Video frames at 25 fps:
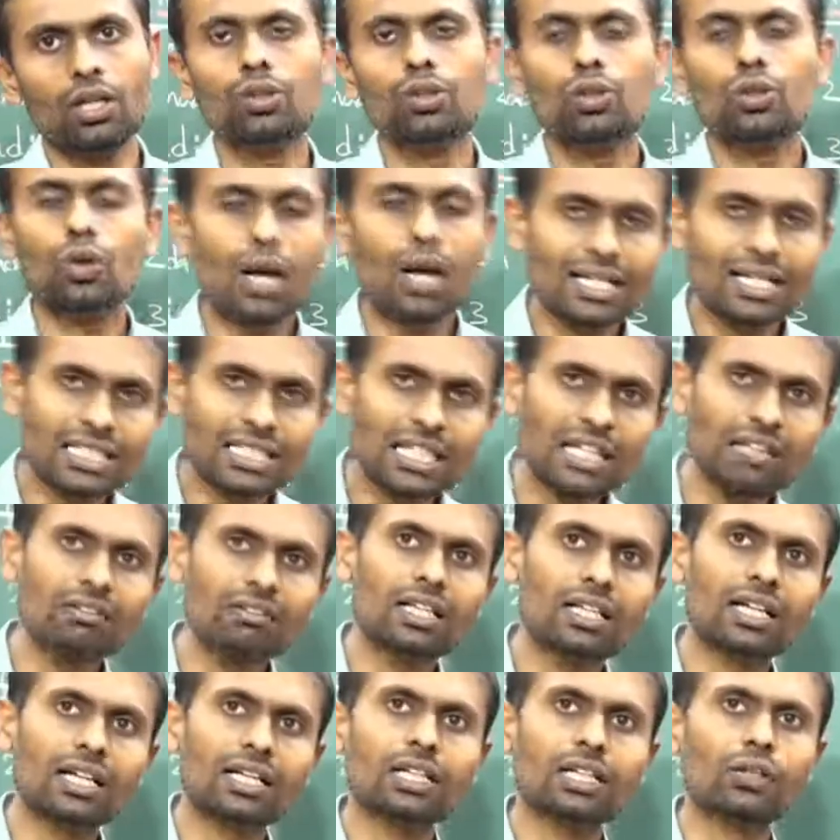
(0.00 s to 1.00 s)
To achieve
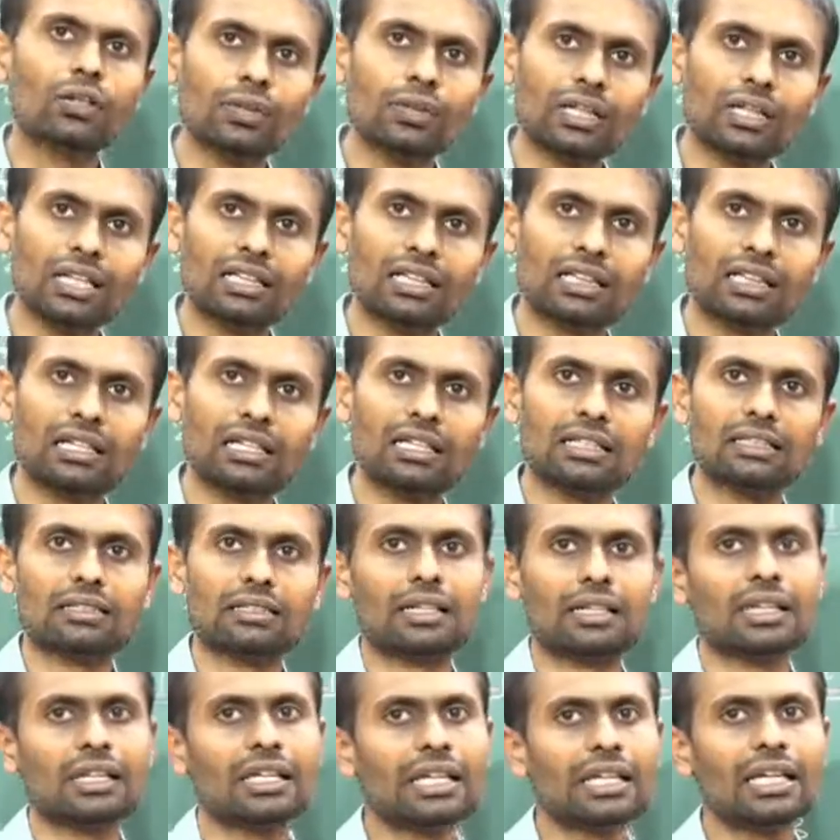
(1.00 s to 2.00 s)
that uniqueness or
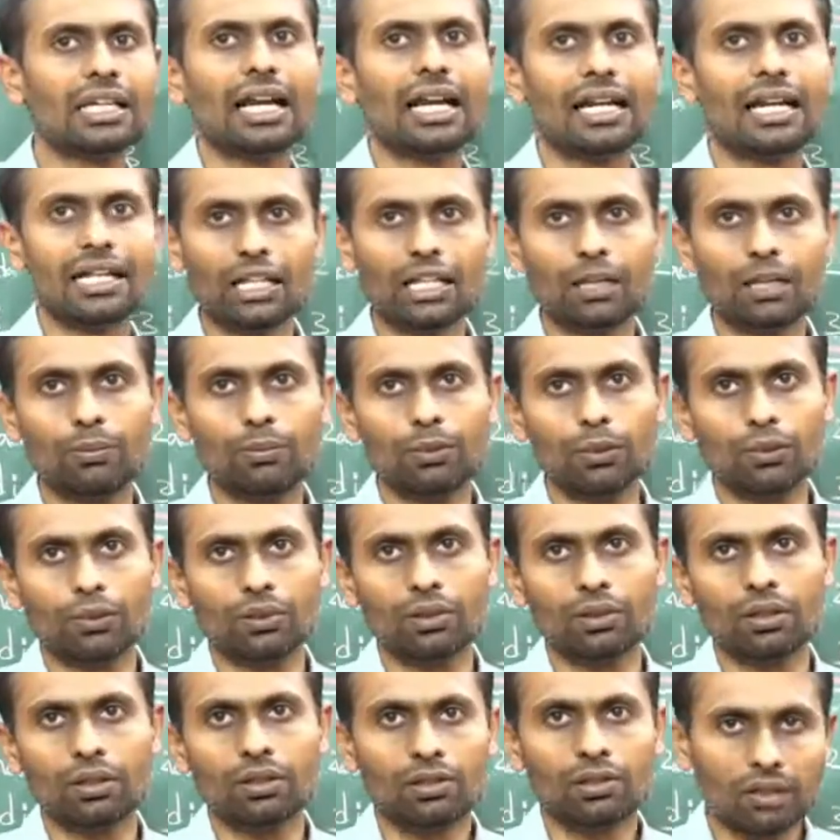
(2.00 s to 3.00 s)
key
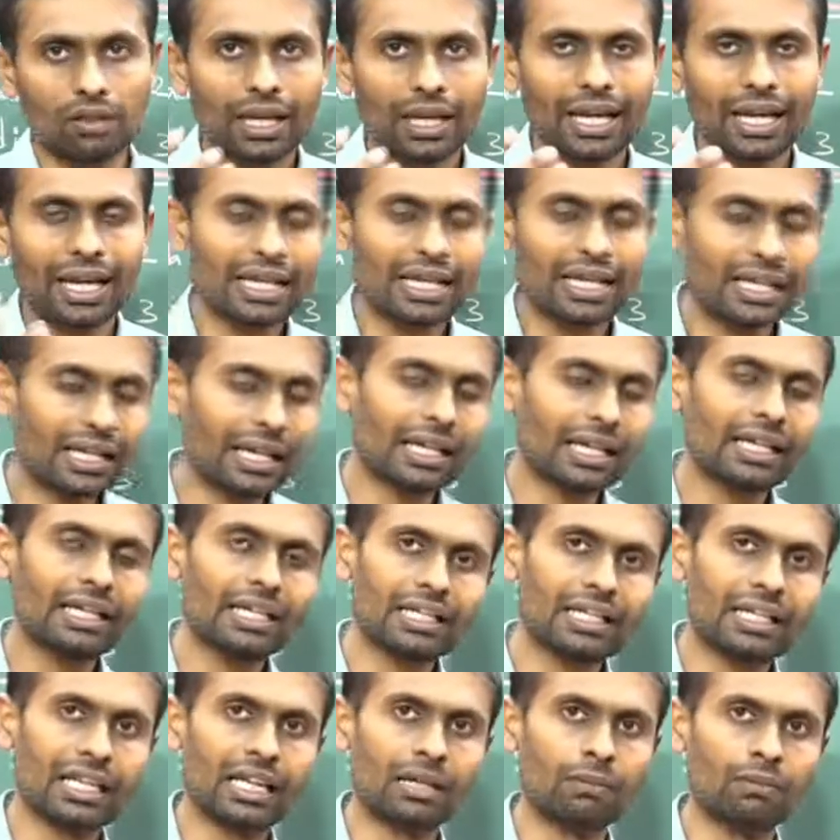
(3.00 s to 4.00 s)
attribute in any
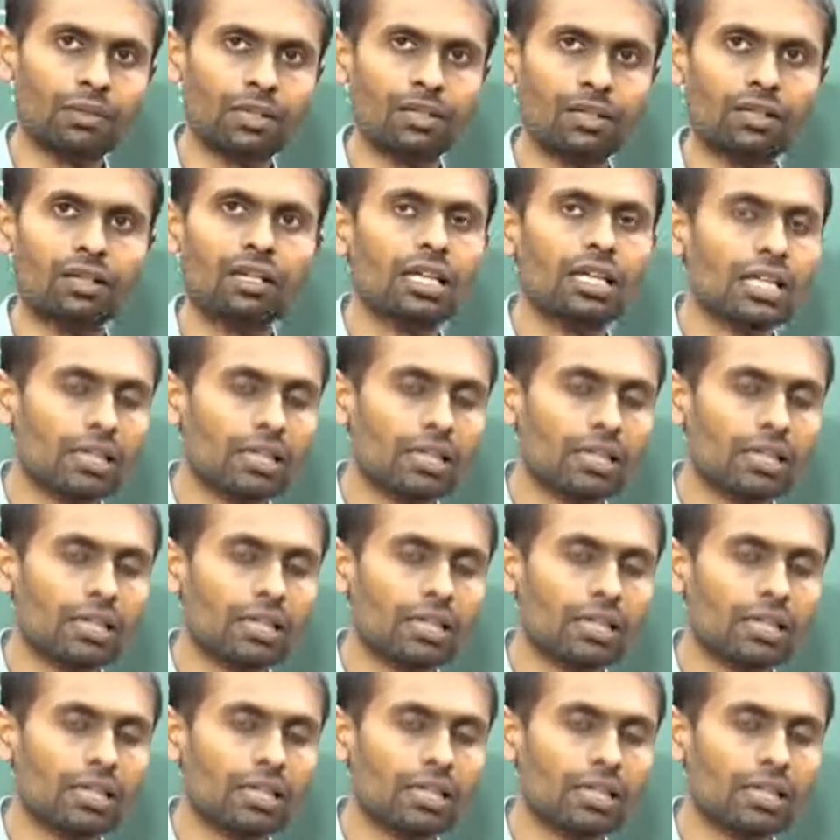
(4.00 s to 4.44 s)
table,